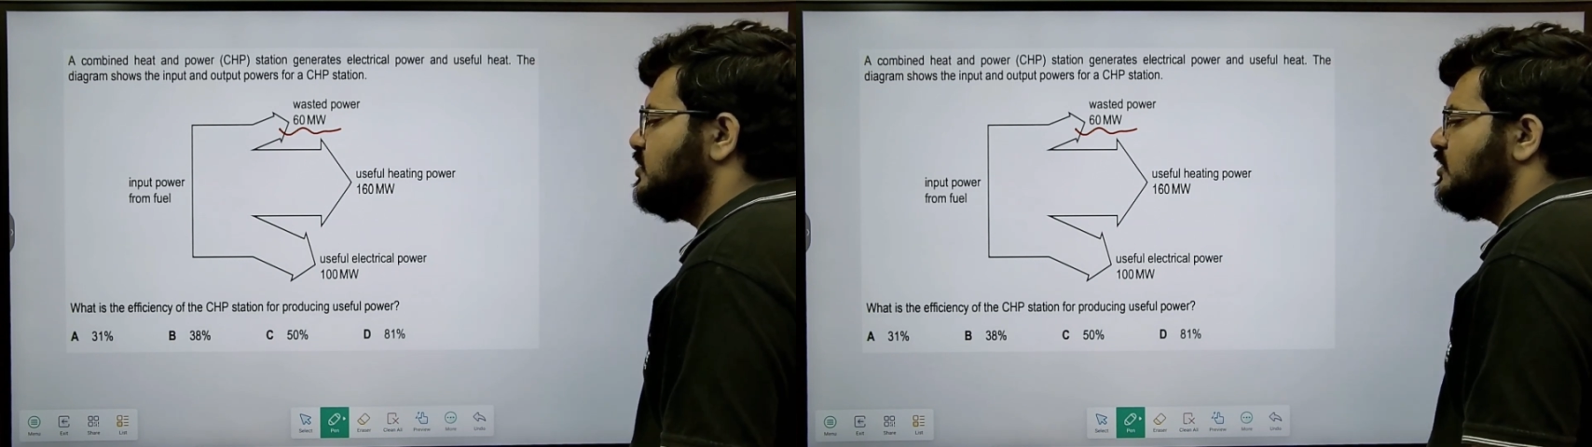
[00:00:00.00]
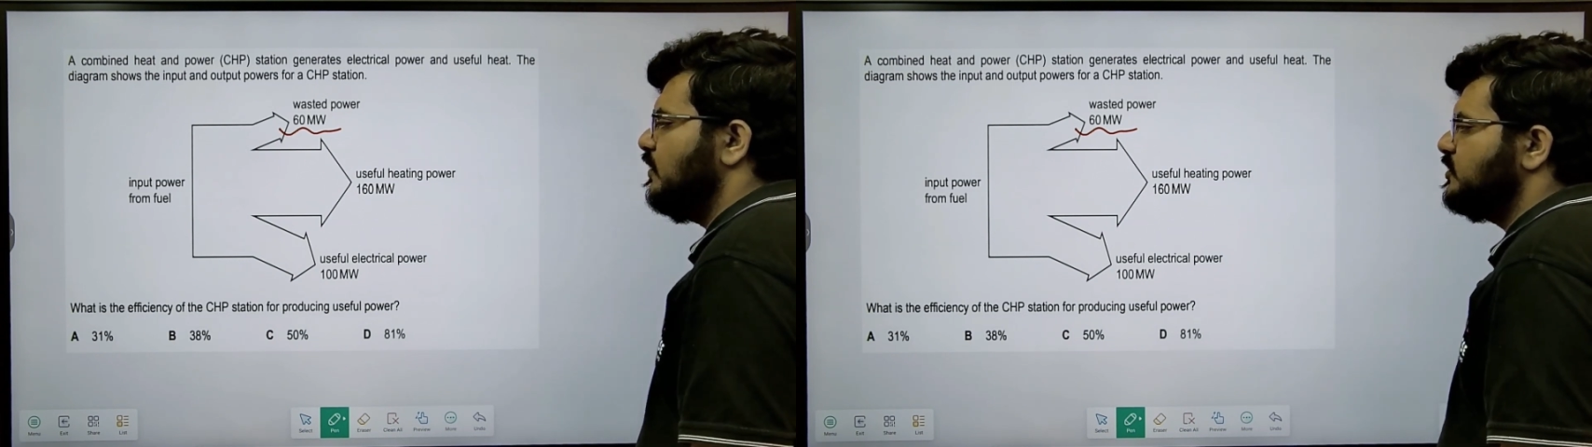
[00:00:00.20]

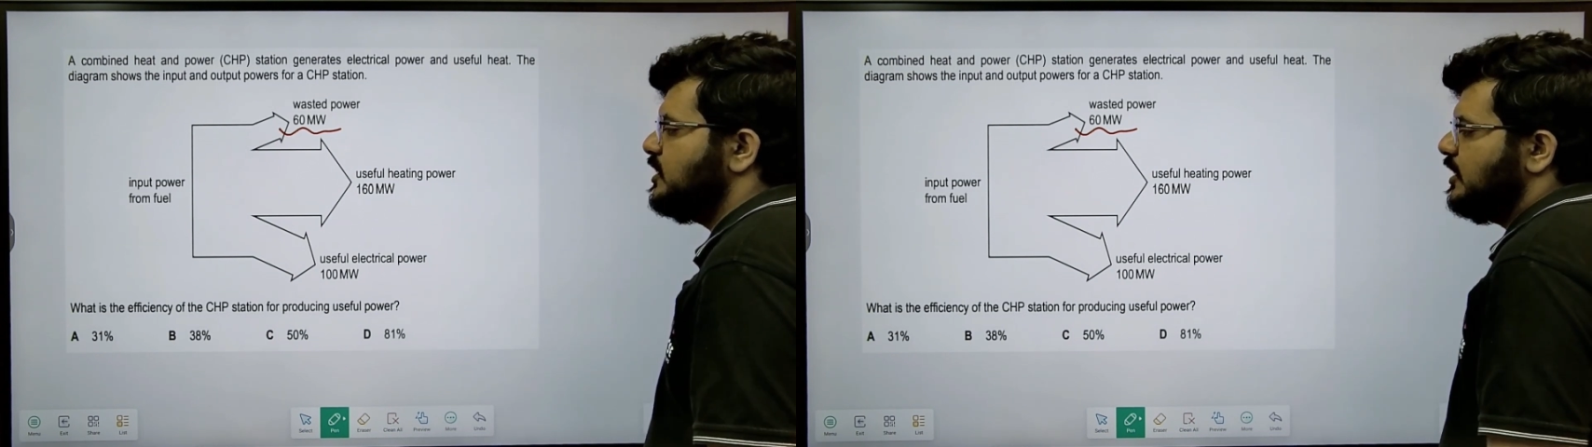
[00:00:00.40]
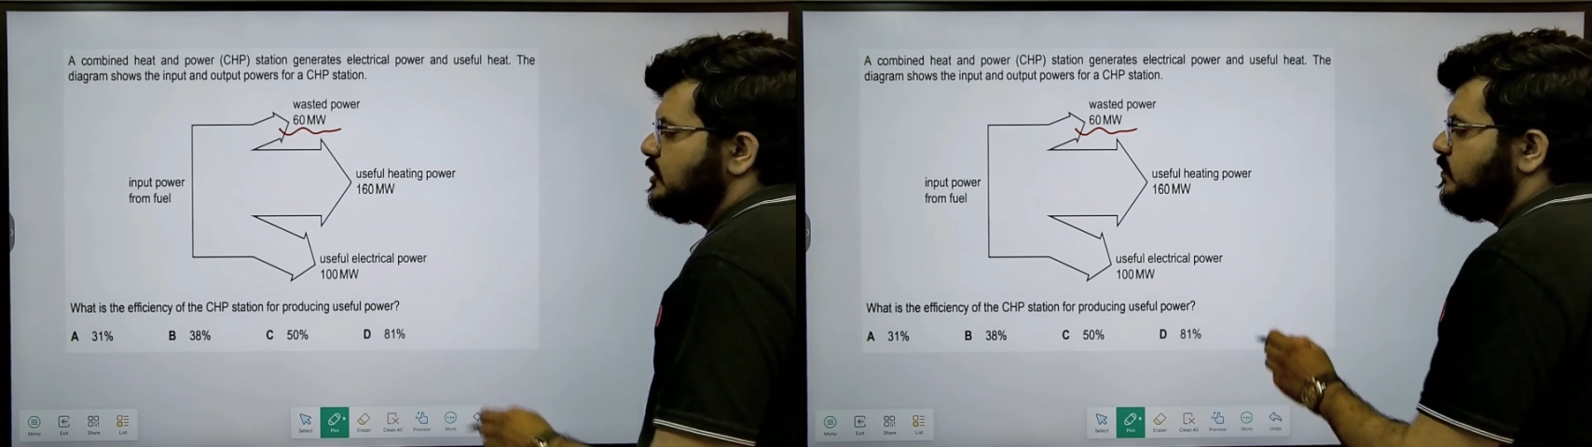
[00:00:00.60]
of
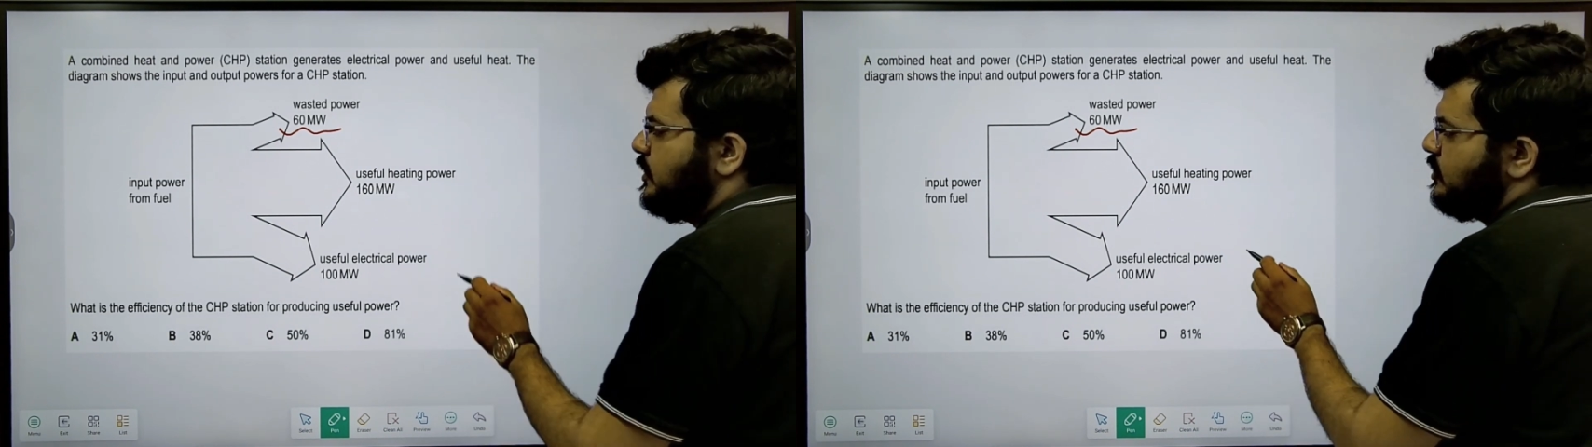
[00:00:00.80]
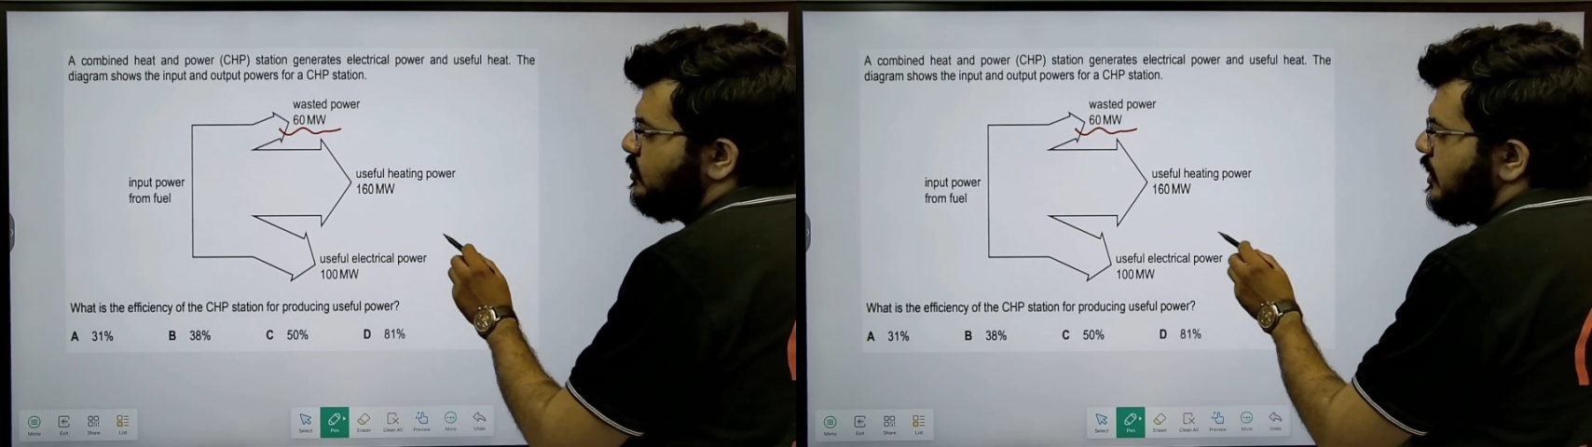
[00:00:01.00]

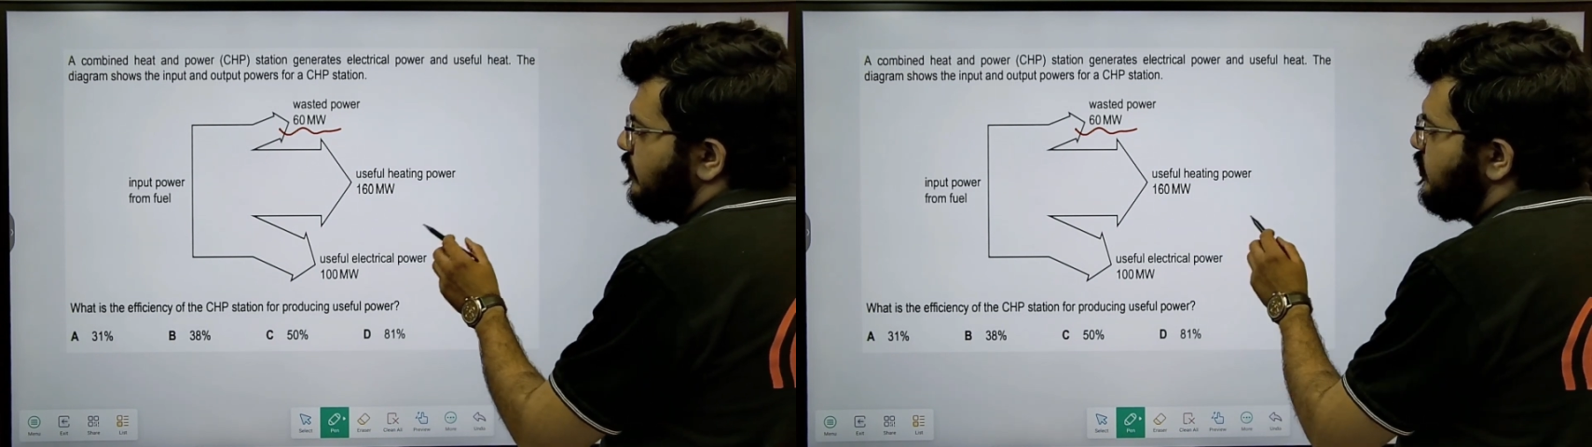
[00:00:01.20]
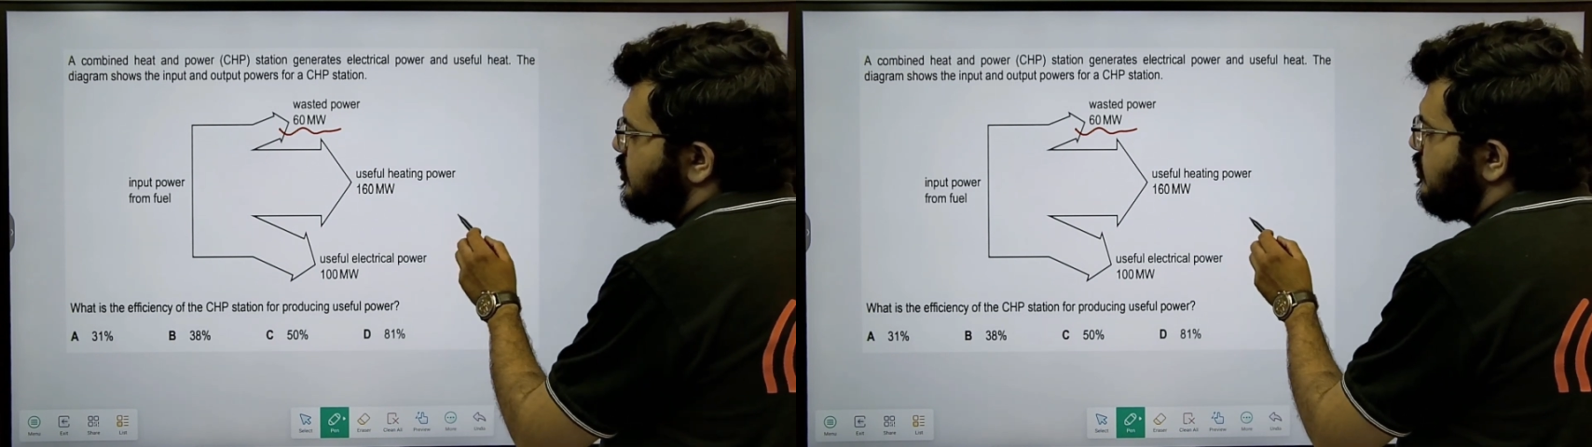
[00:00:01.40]
CHP? So
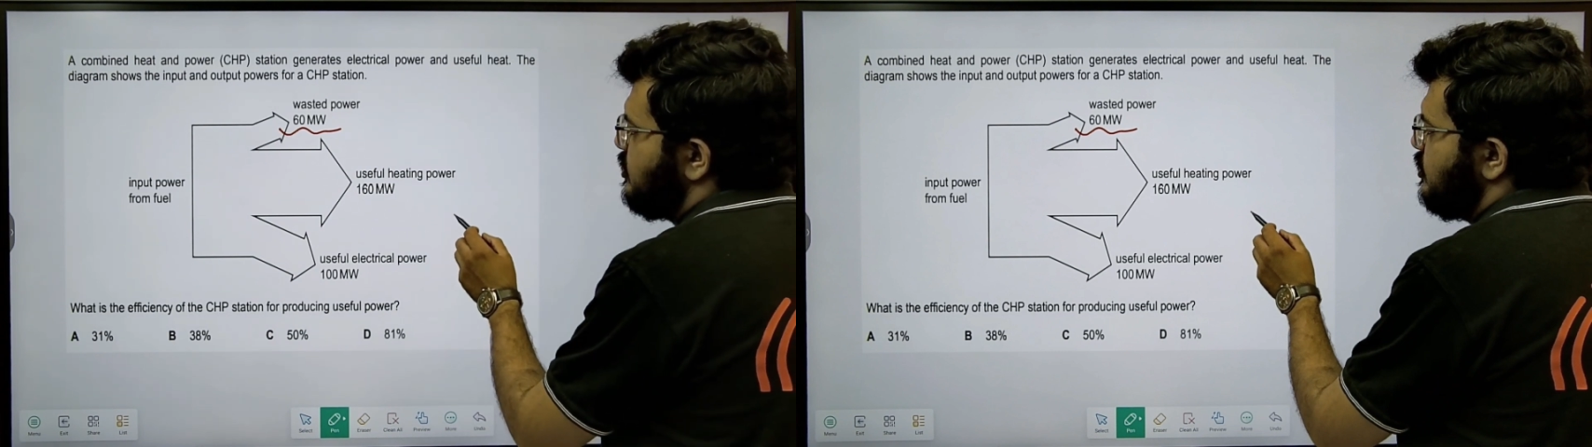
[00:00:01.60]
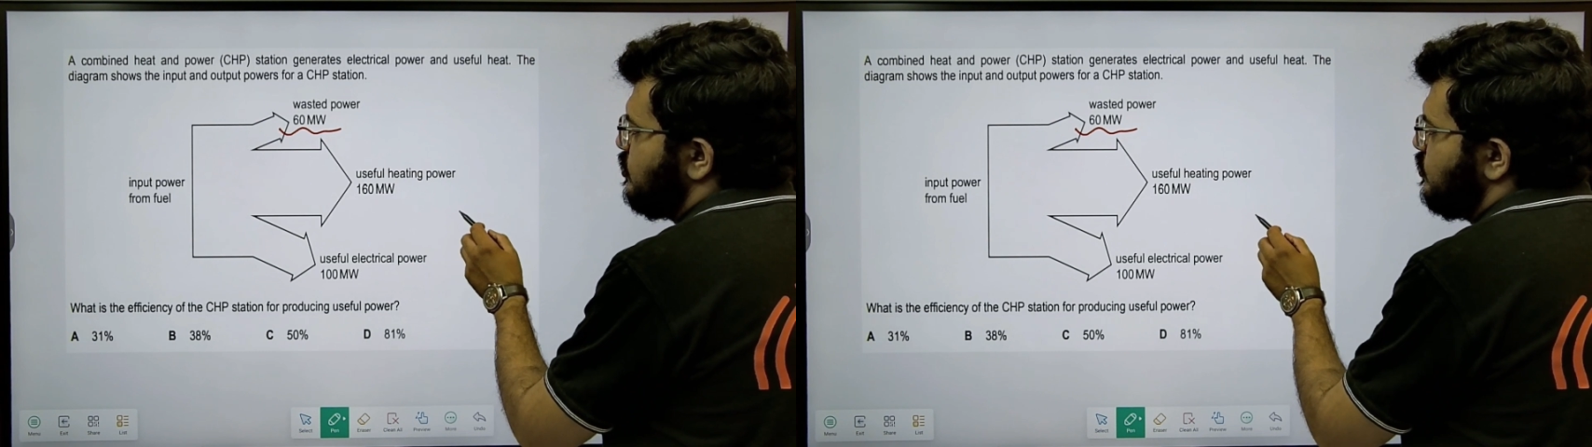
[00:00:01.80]
efficiency
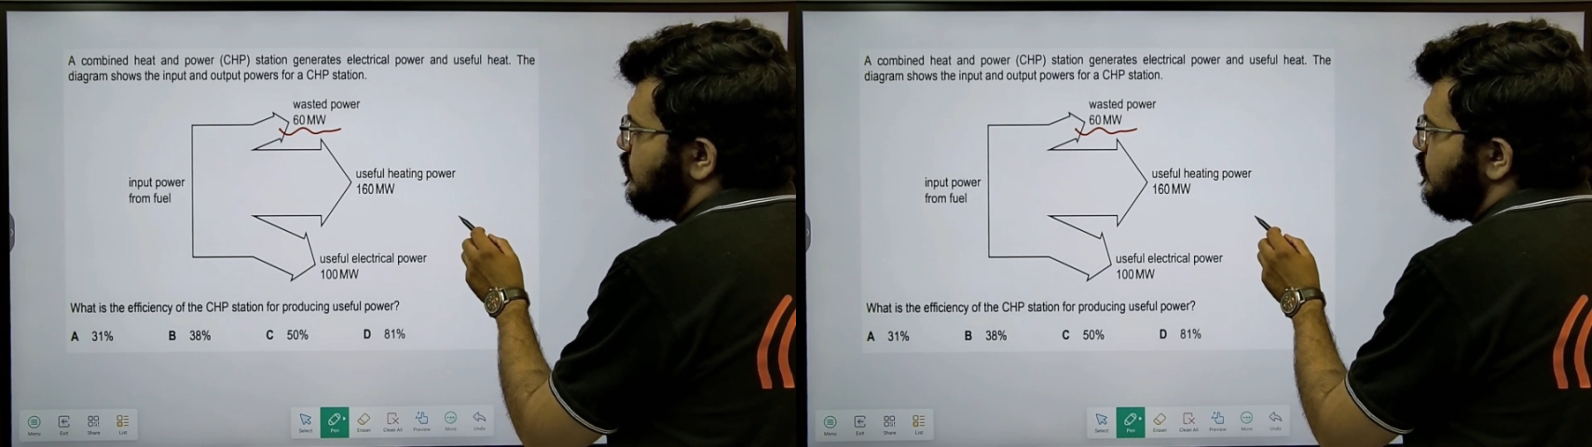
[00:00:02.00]
should